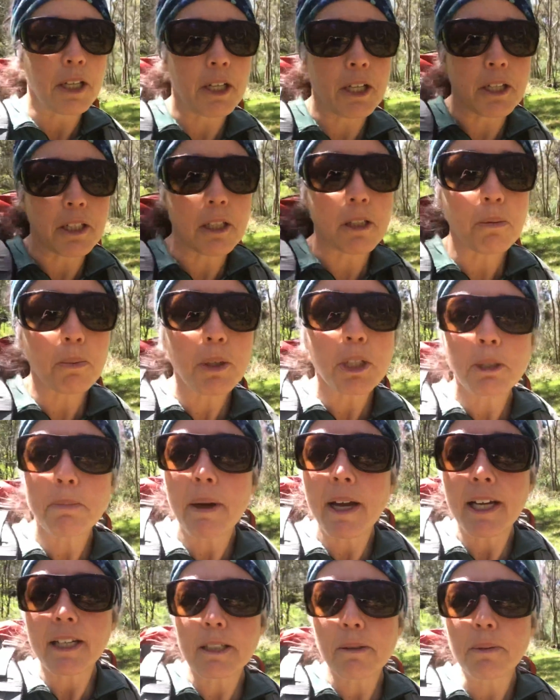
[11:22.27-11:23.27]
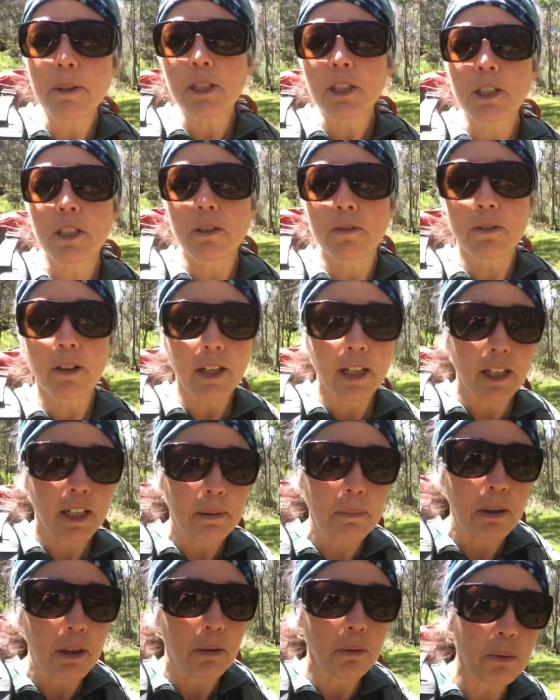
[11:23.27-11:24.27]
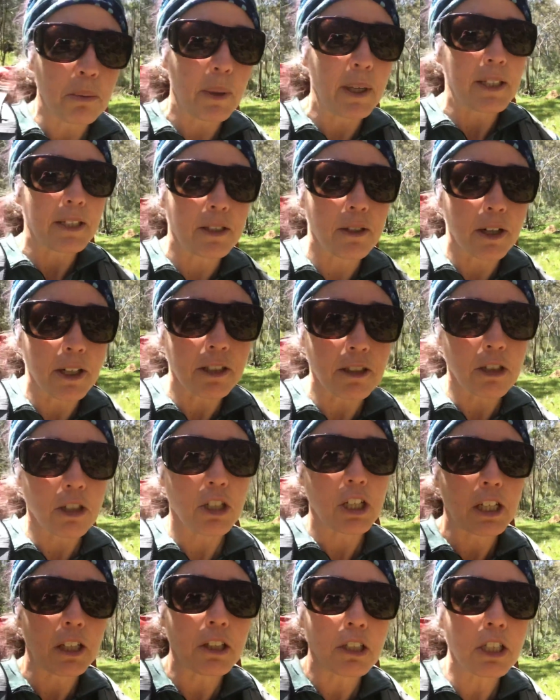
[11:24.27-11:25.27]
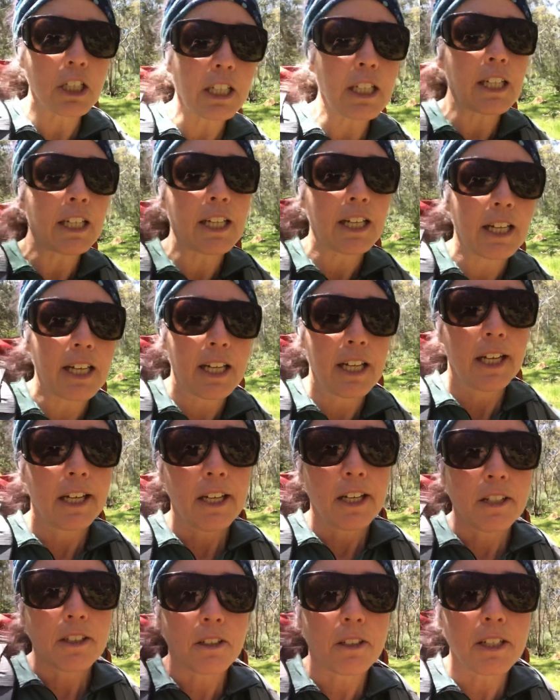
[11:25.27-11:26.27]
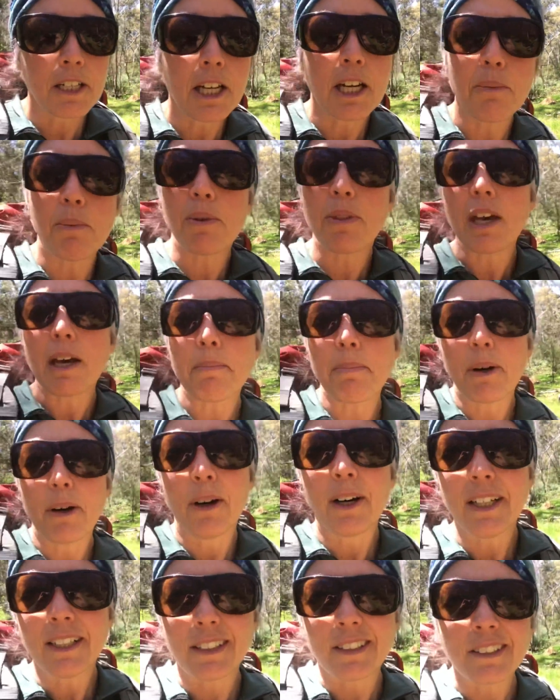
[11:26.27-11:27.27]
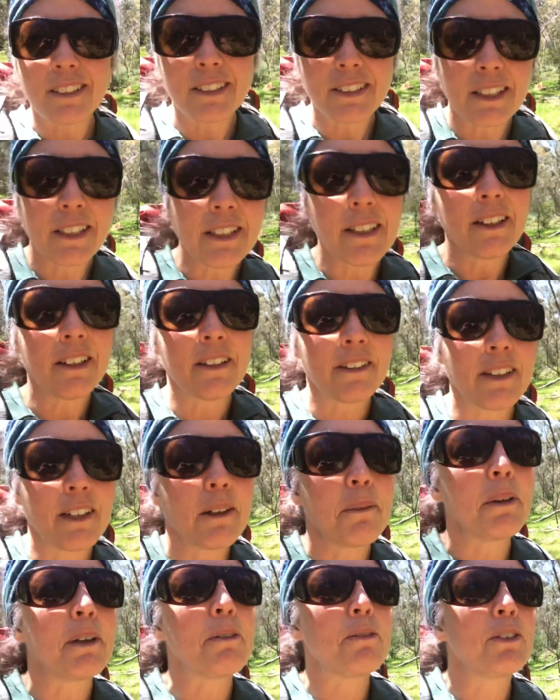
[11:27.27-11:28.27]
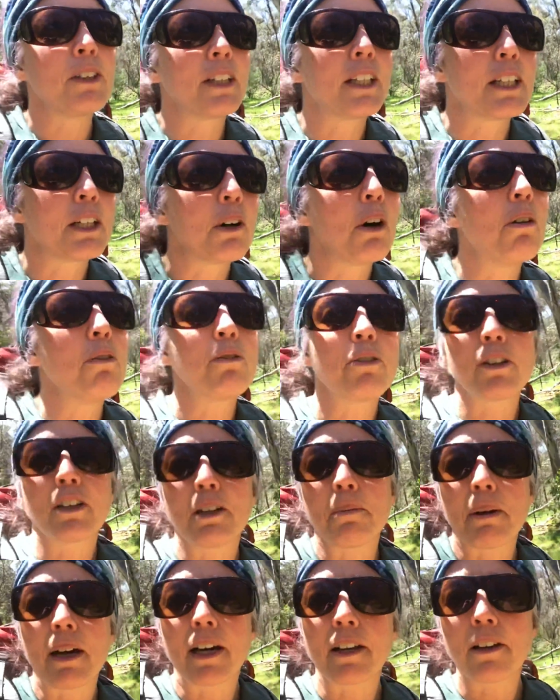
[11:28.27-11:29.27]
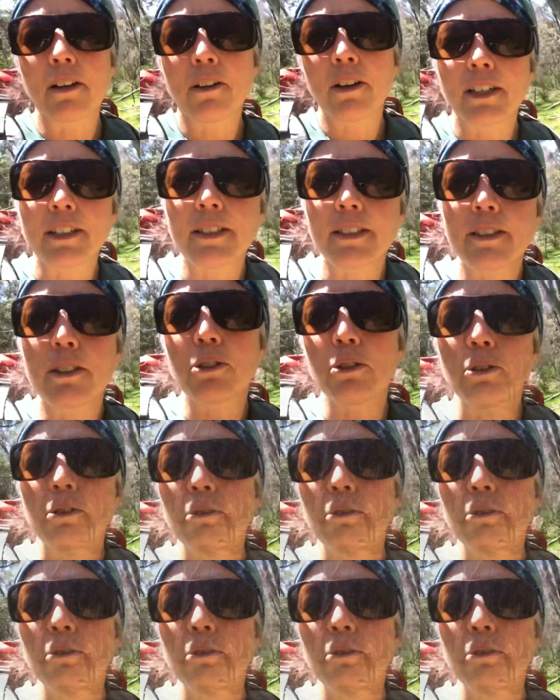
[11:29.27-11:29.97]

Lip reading: switchbacks, which are always nice and challenging. So yeah, with that behind us, I think we're feeling confident about a nice strong